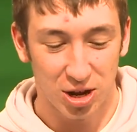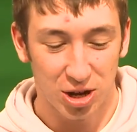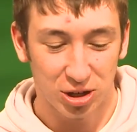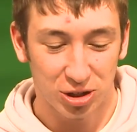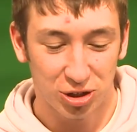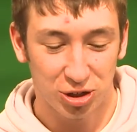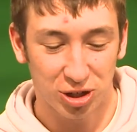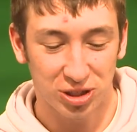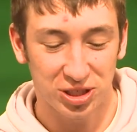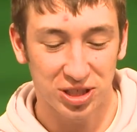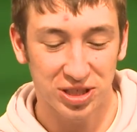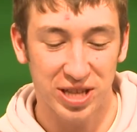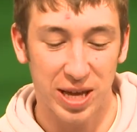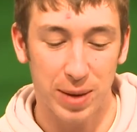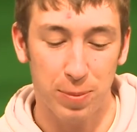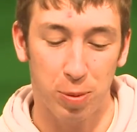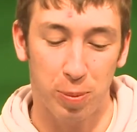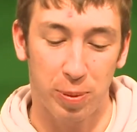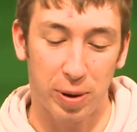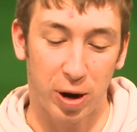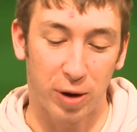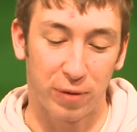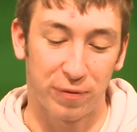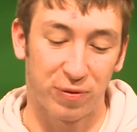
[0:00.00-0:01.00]
Just as they
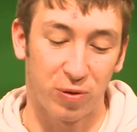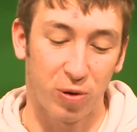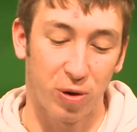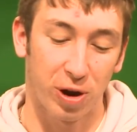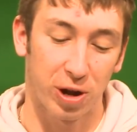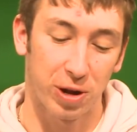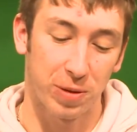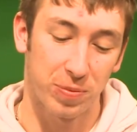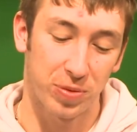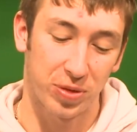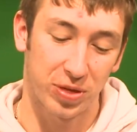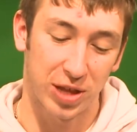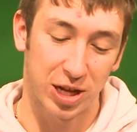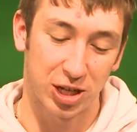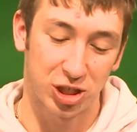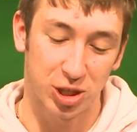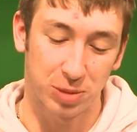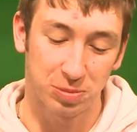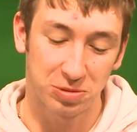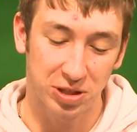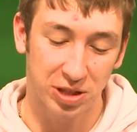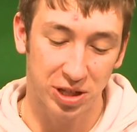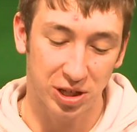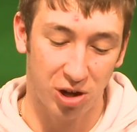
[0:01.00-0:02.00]
prepared for it, they
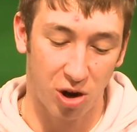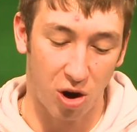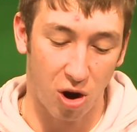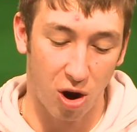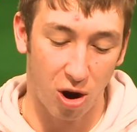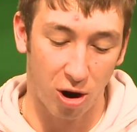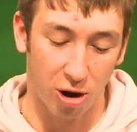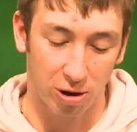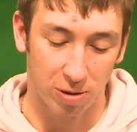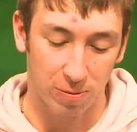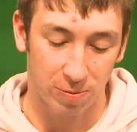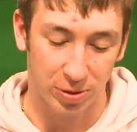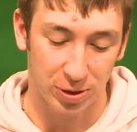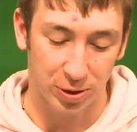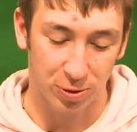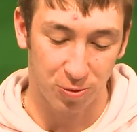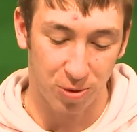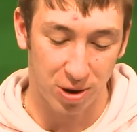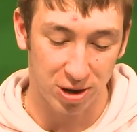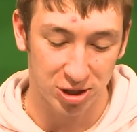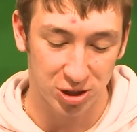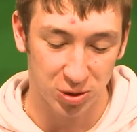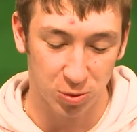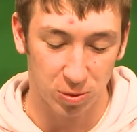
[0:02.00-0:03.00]
jumped in the car,
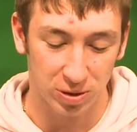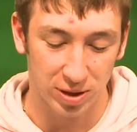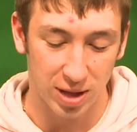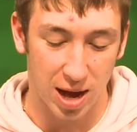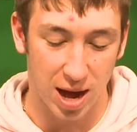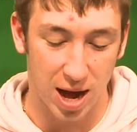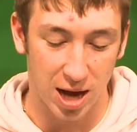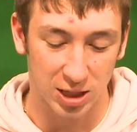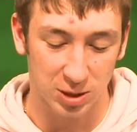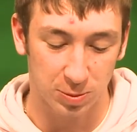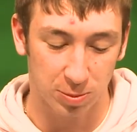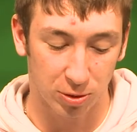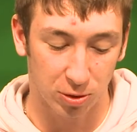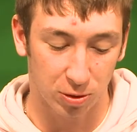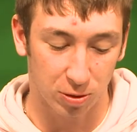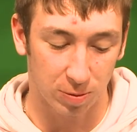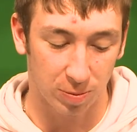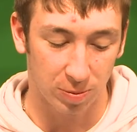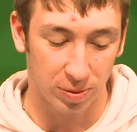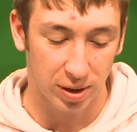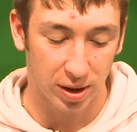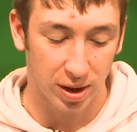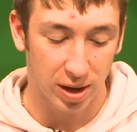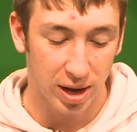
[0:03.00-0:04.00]
raced toward the
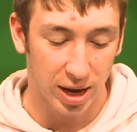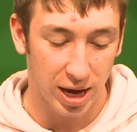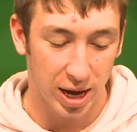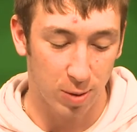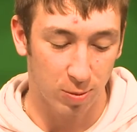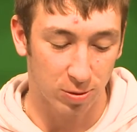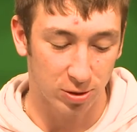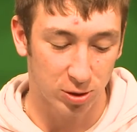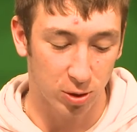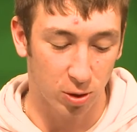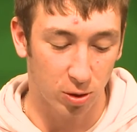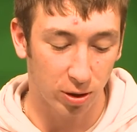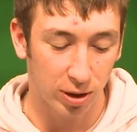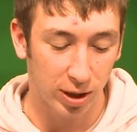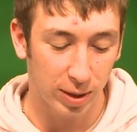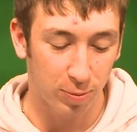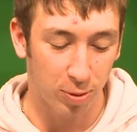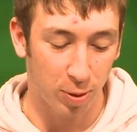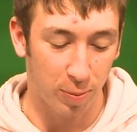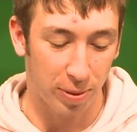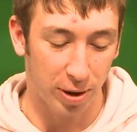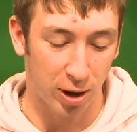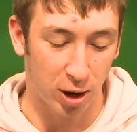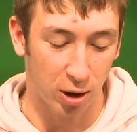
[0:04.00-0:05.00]
hospital, and were totally
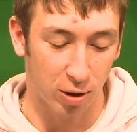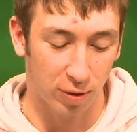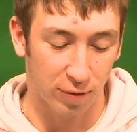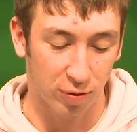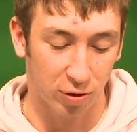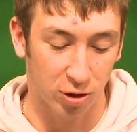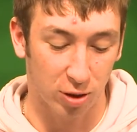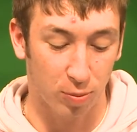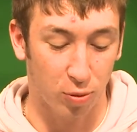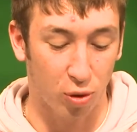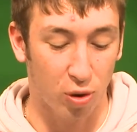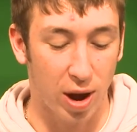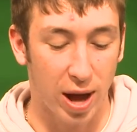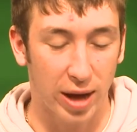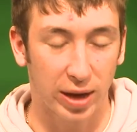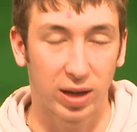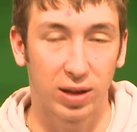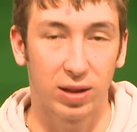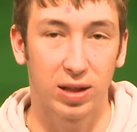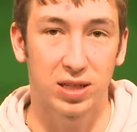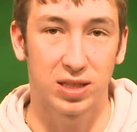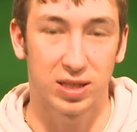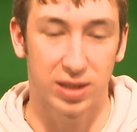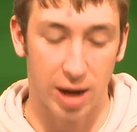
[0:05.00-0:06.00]
prepared for the
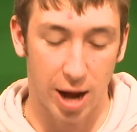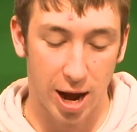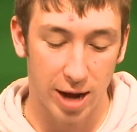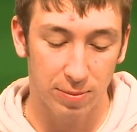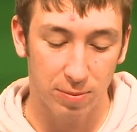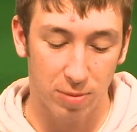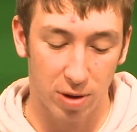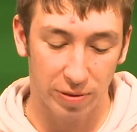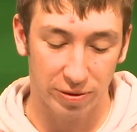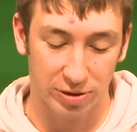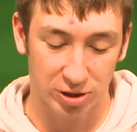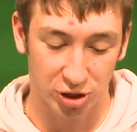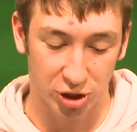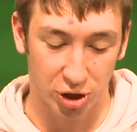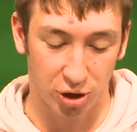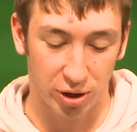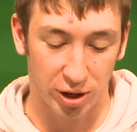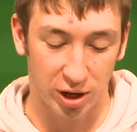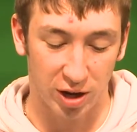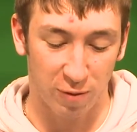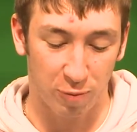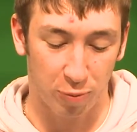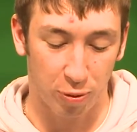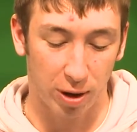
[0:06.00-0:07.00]
miraculous 9-month
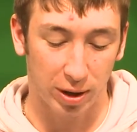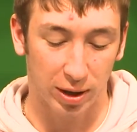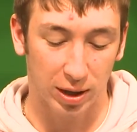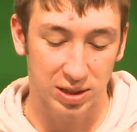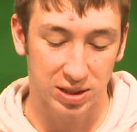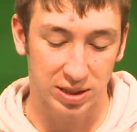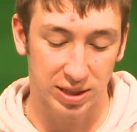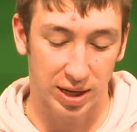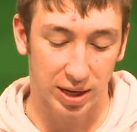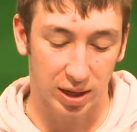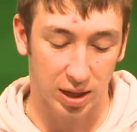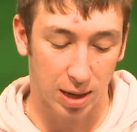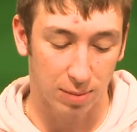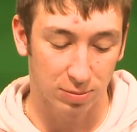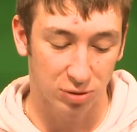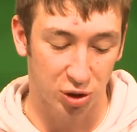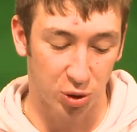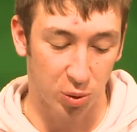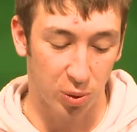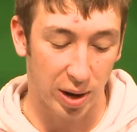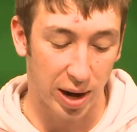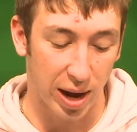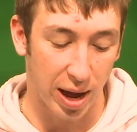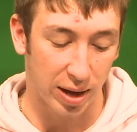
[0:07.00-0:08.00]
journey of pregnancy to come
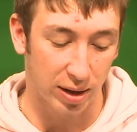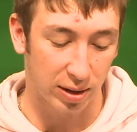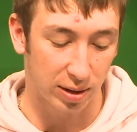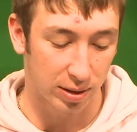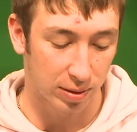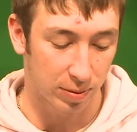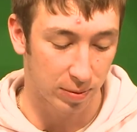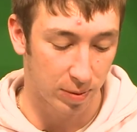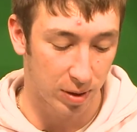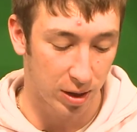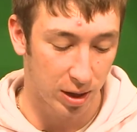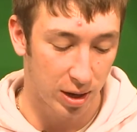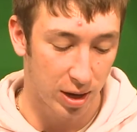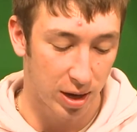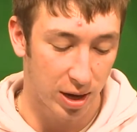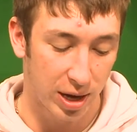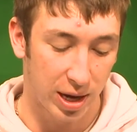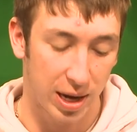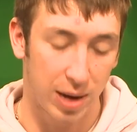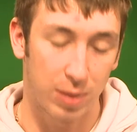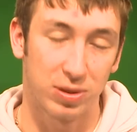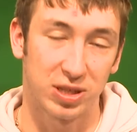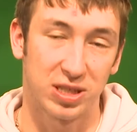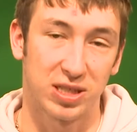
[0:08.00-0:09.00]
to an end.
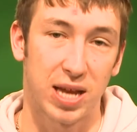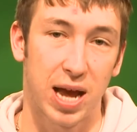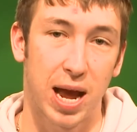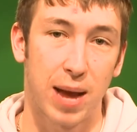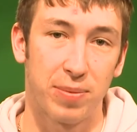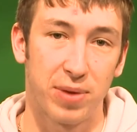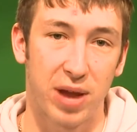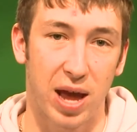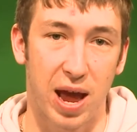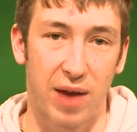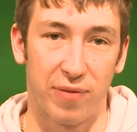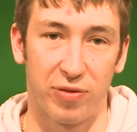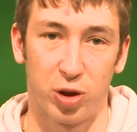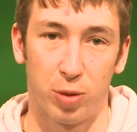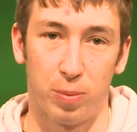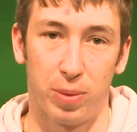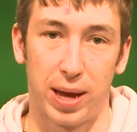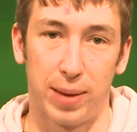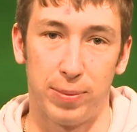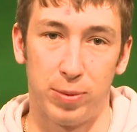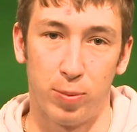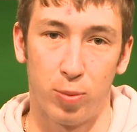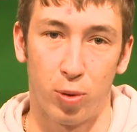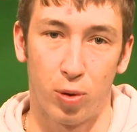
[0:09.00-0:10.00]
It was time to have their
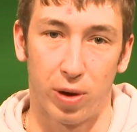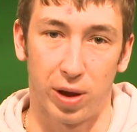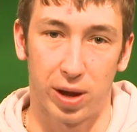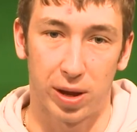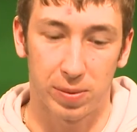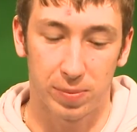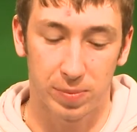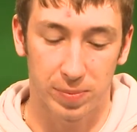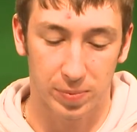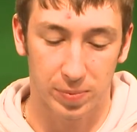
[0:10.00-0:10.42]
baby boy.